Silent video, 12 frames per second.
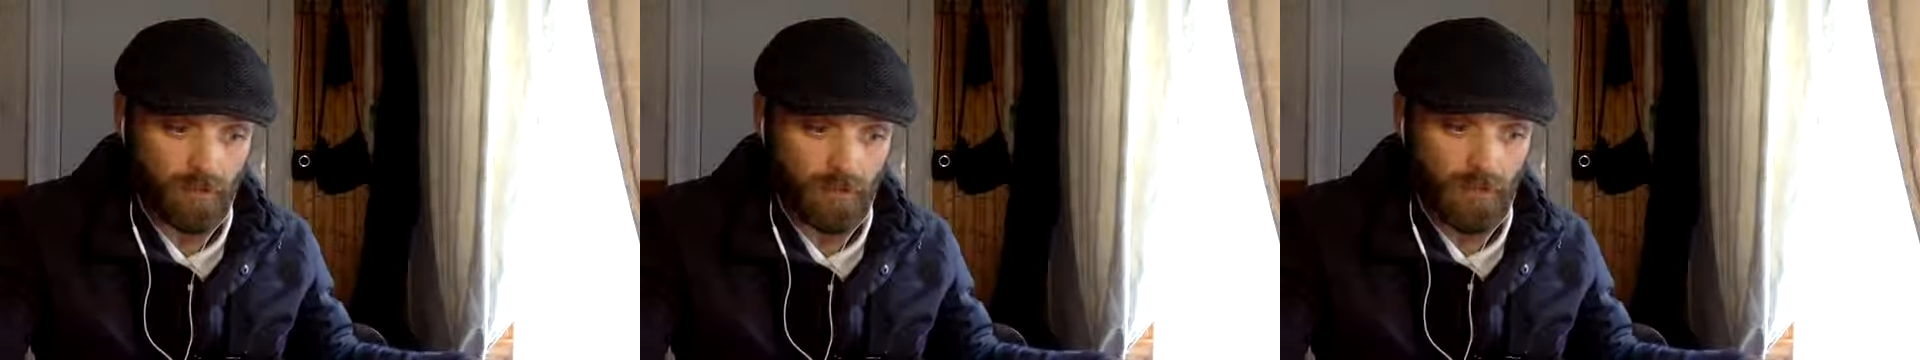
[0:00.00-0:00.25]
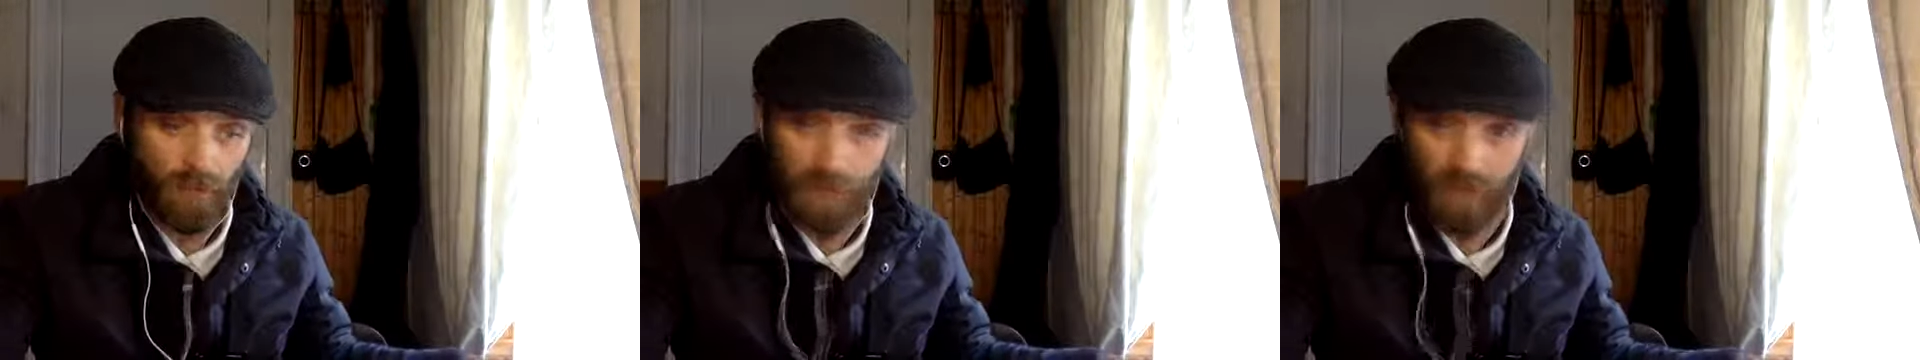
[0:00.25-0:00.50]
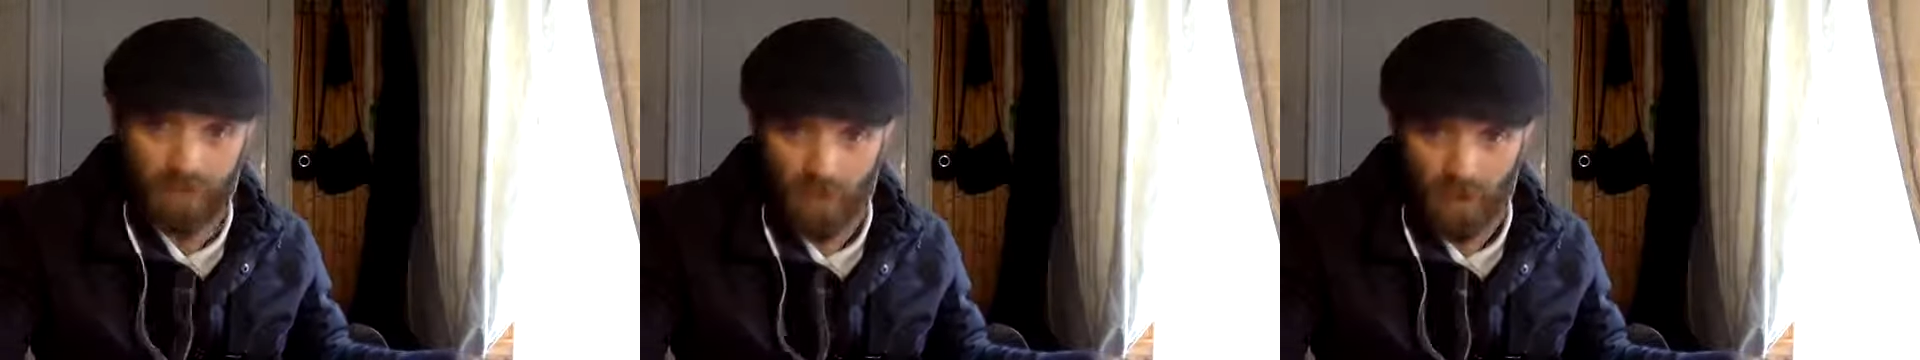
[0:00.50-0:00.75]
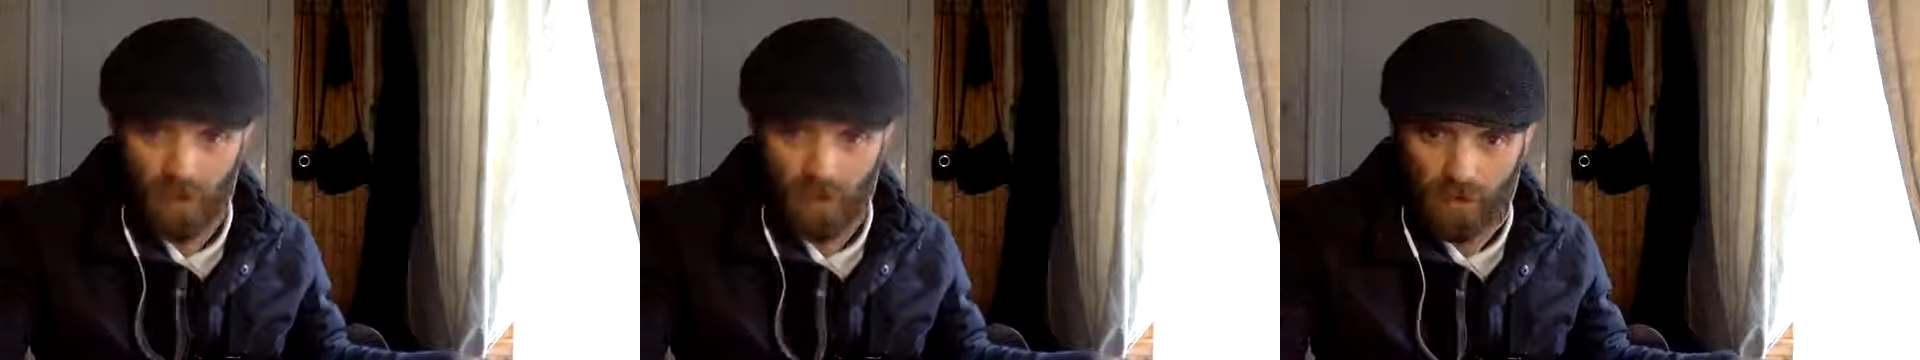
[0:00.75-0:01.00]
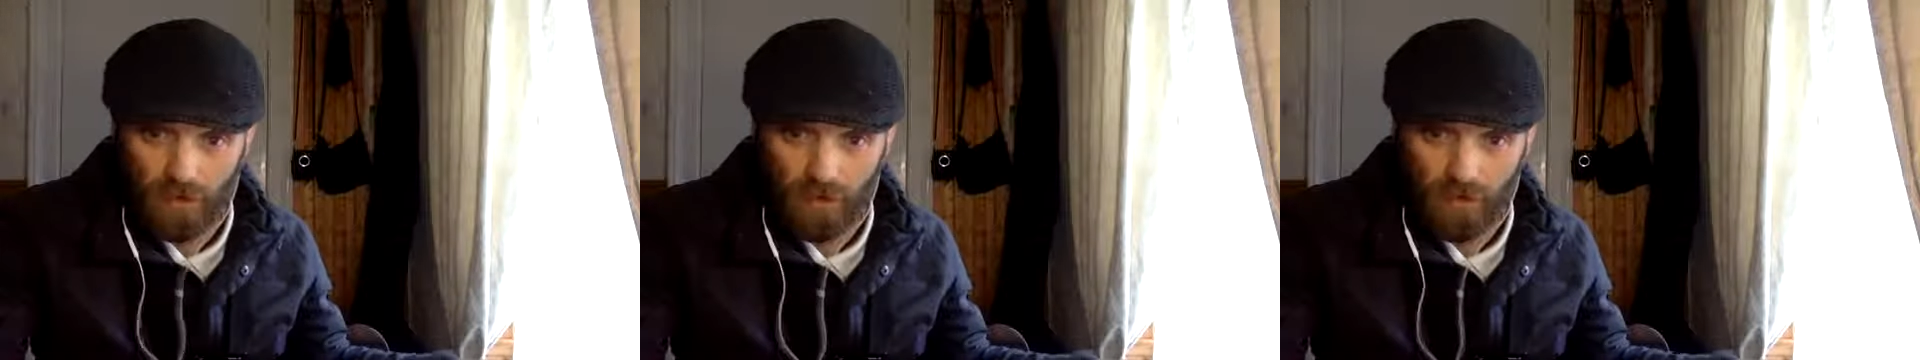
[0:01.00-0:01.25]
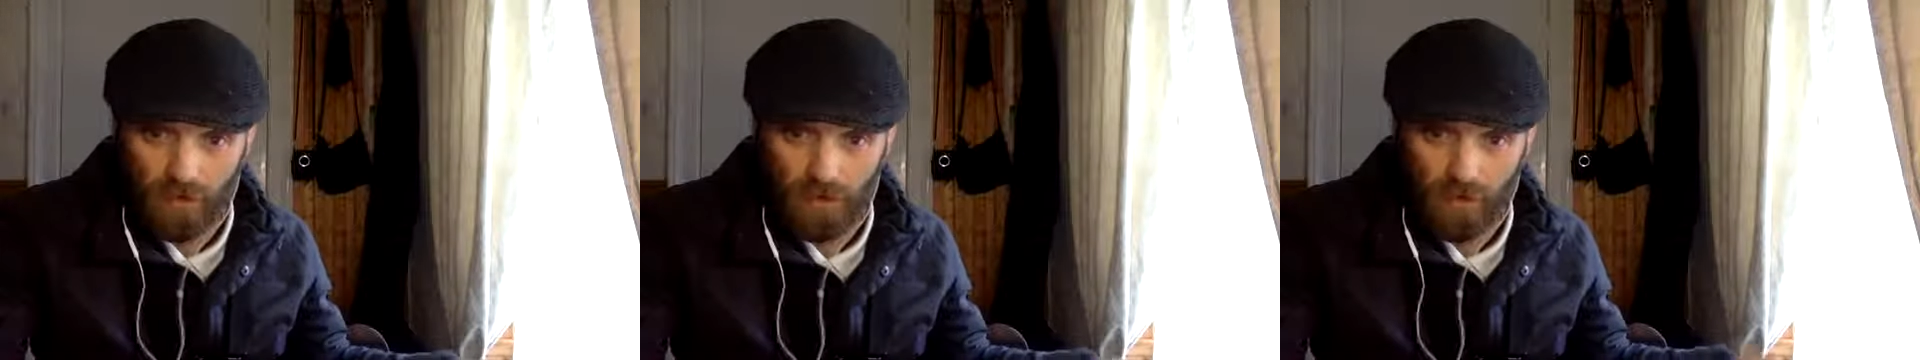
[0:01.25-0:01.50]
They're breaking the law.
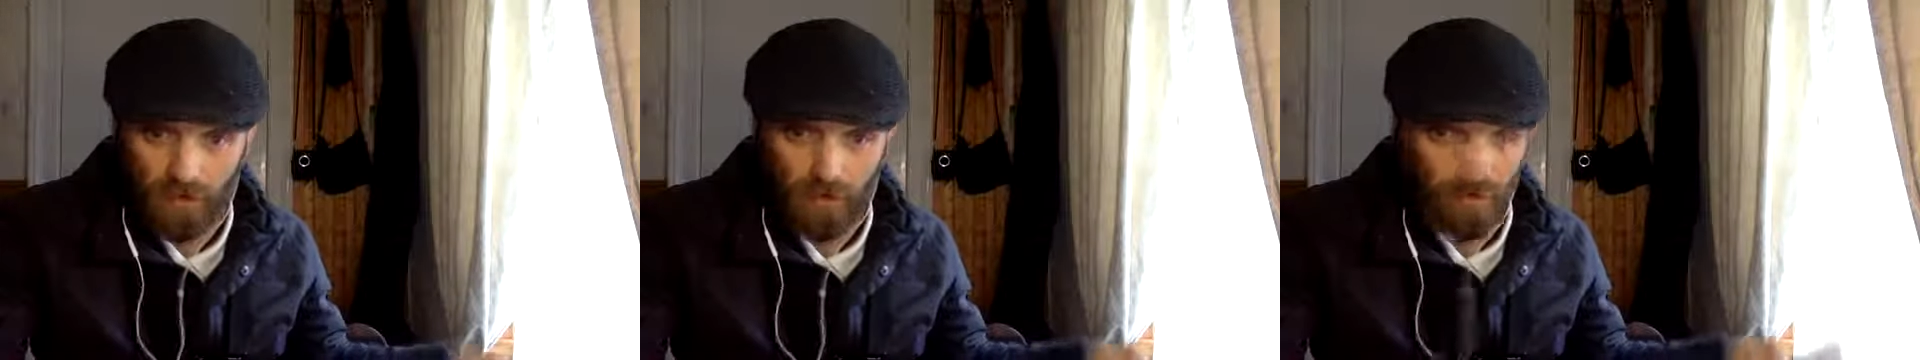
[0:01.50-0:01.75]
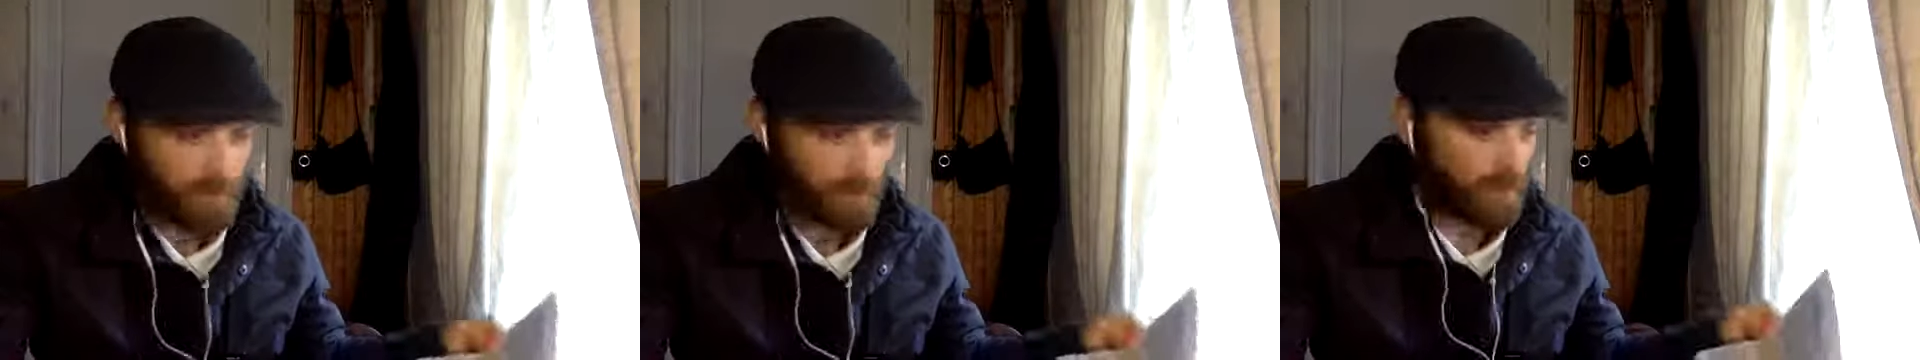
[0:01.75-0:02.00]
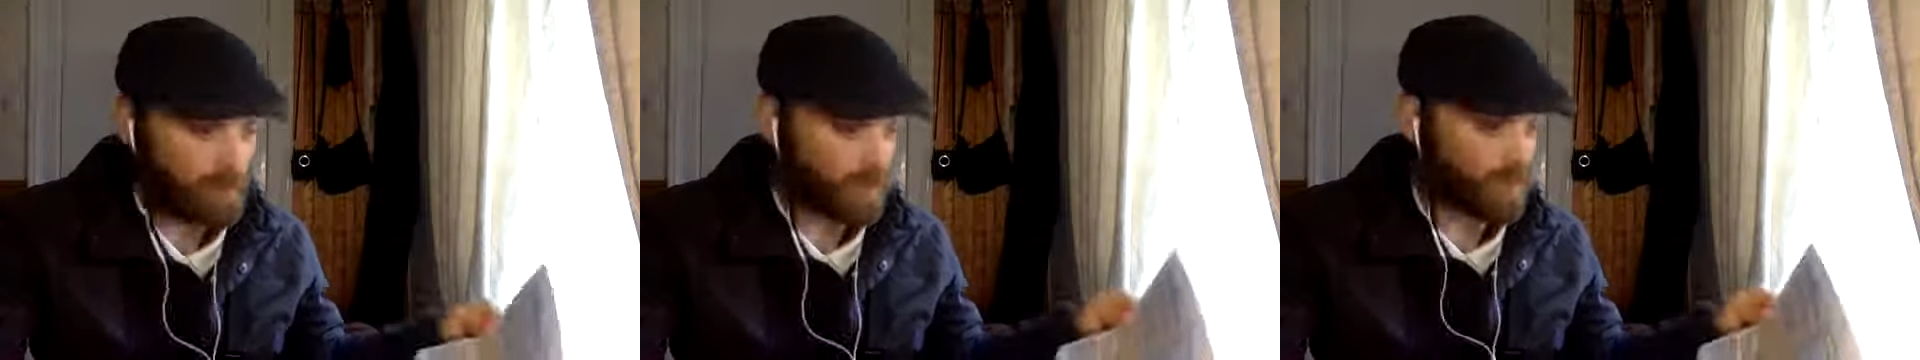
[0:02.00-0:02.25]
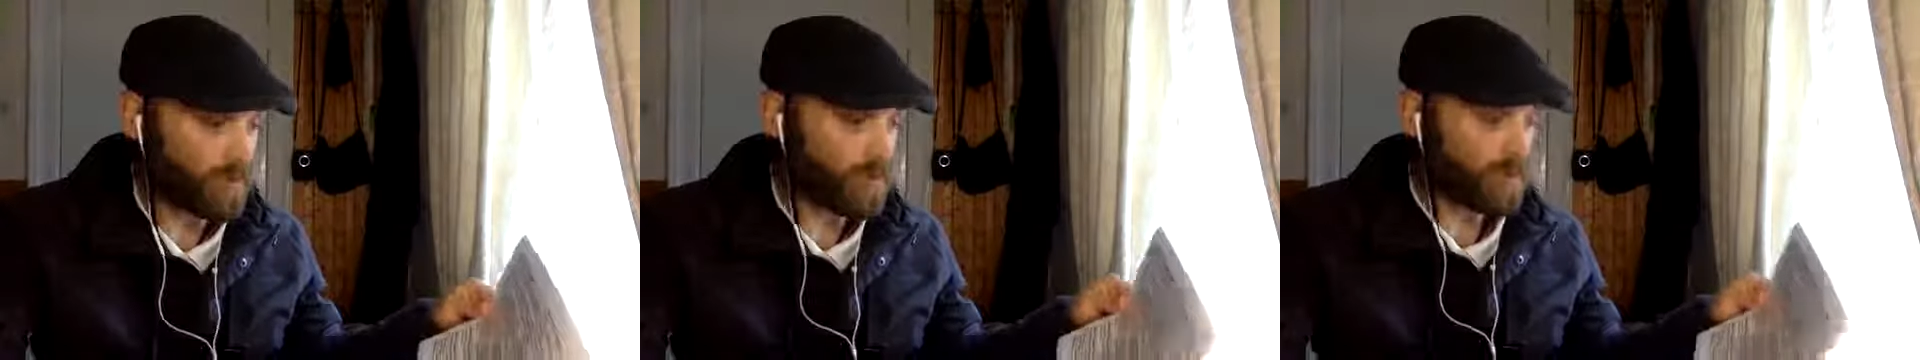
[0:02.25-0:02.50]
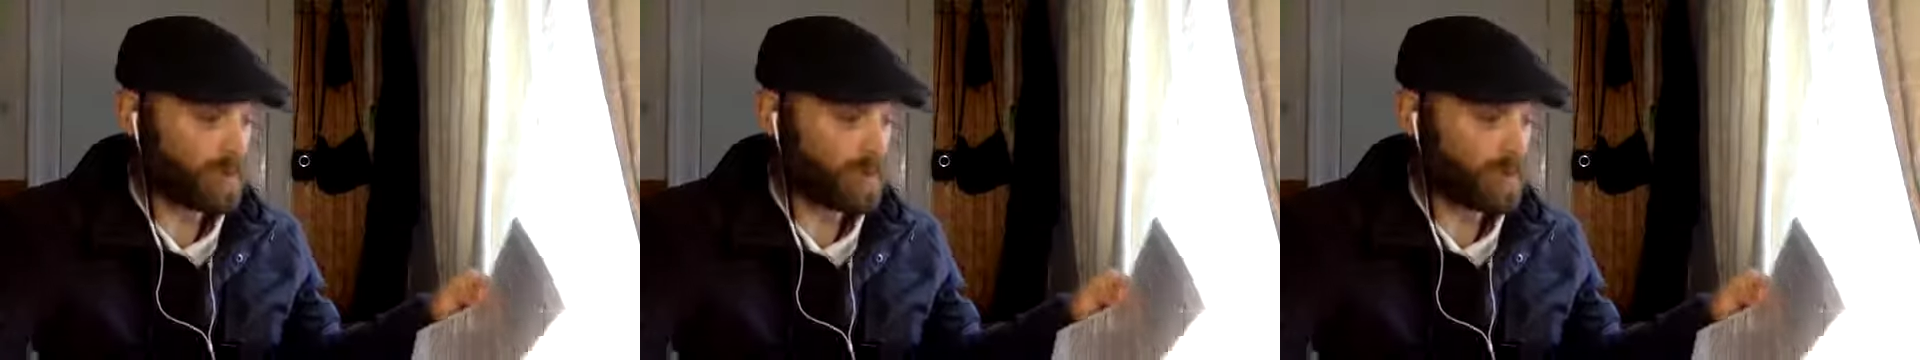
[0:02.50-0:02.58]
Look,